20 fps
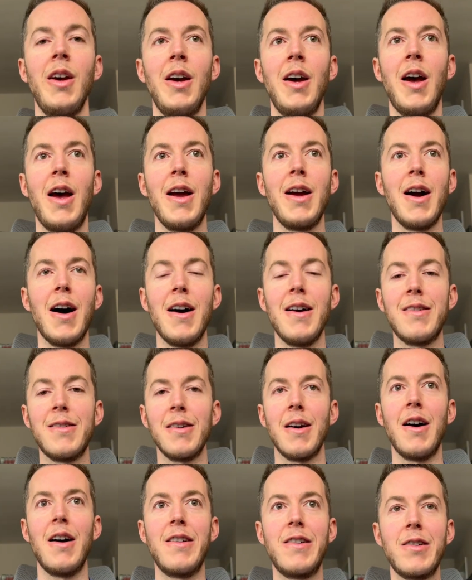Hey guys,
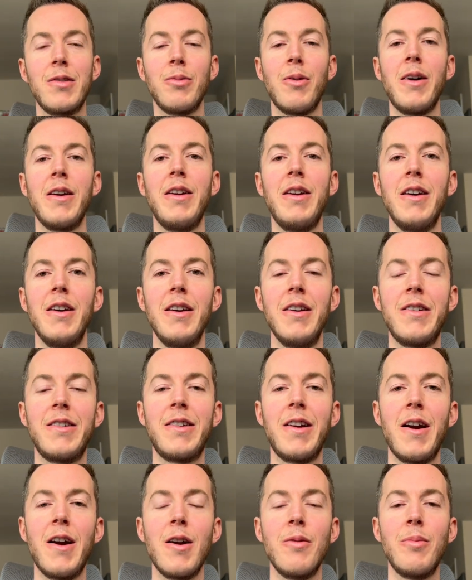I just wanted to
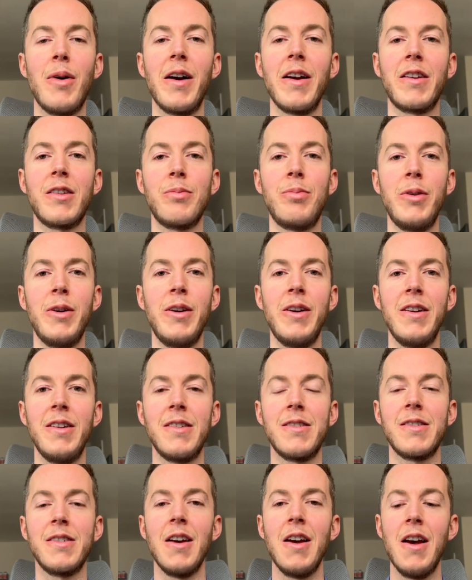share my
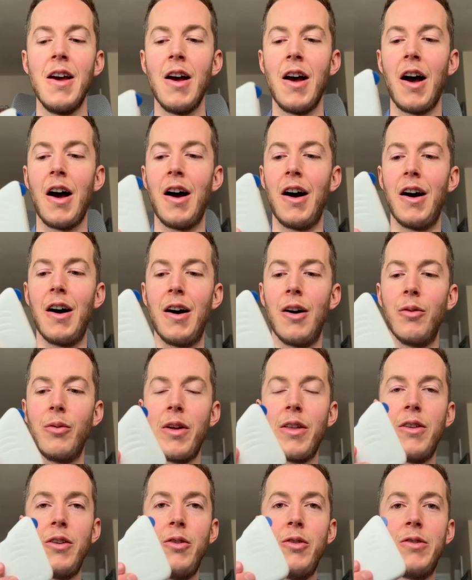experience
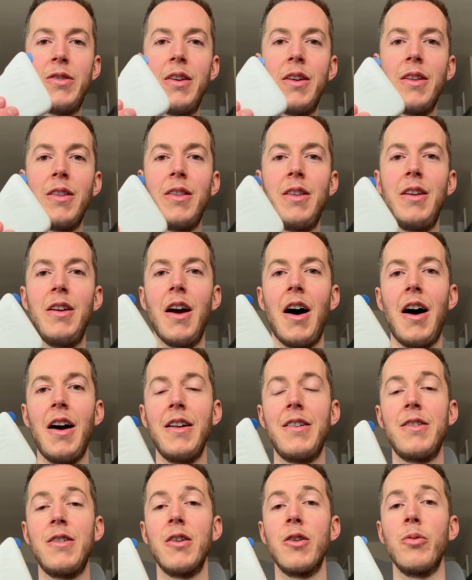with using the
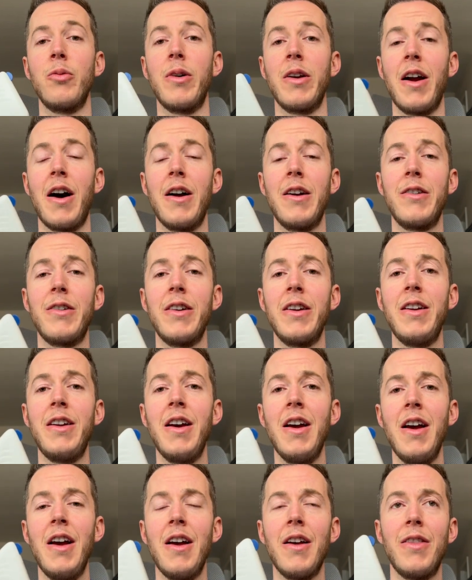iTear100.
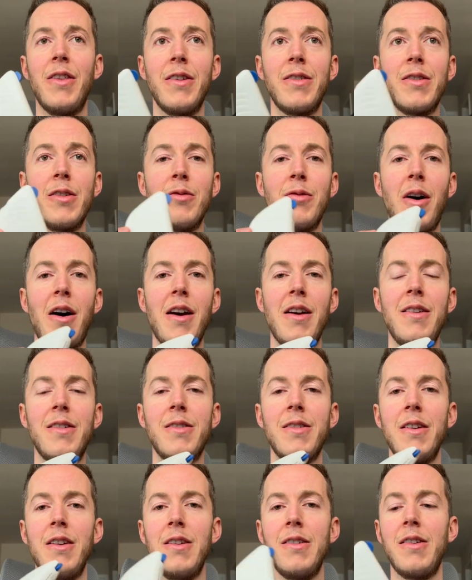This
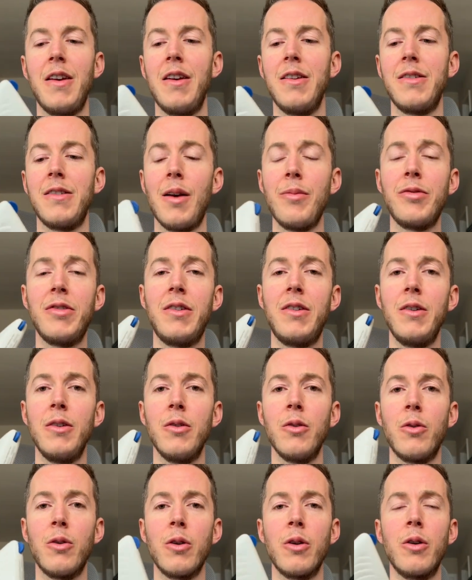device is a substitute
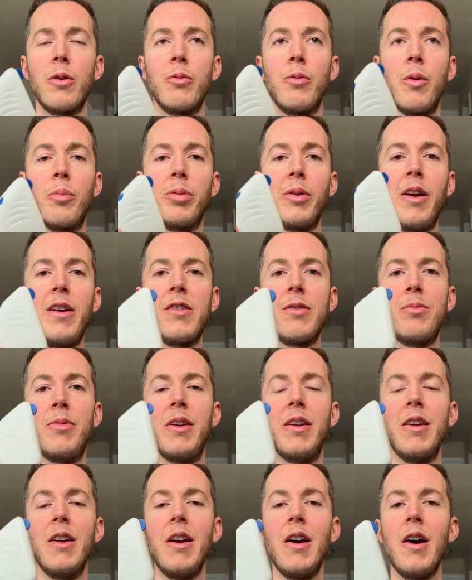or
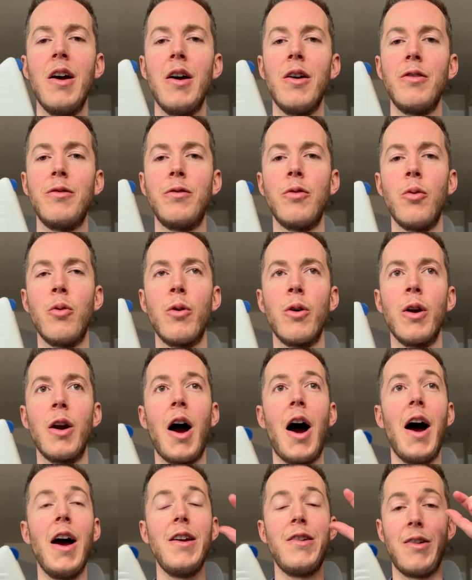replacement for
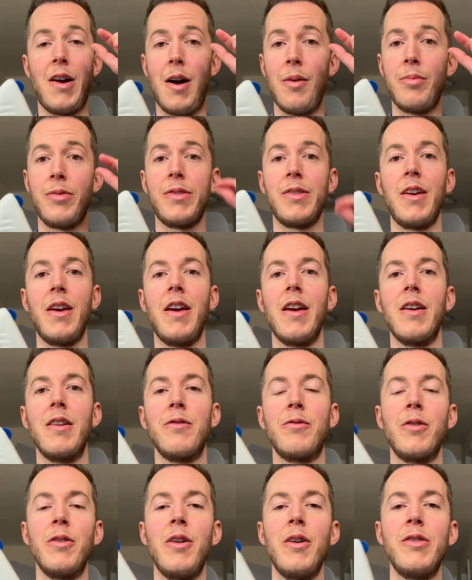eye drops. And
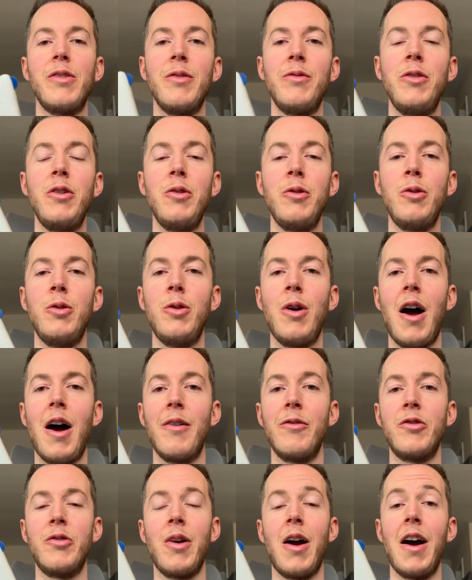for those of you who
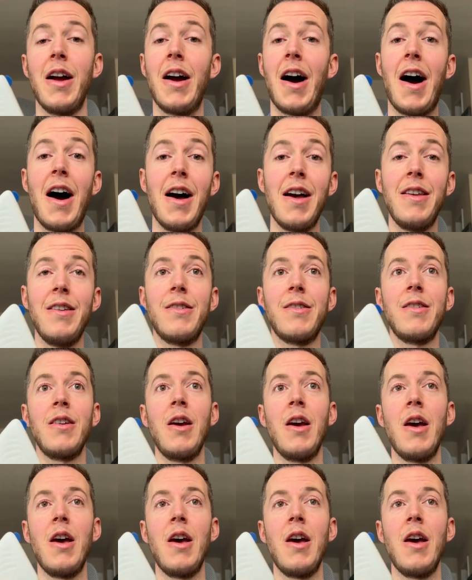have dry eyes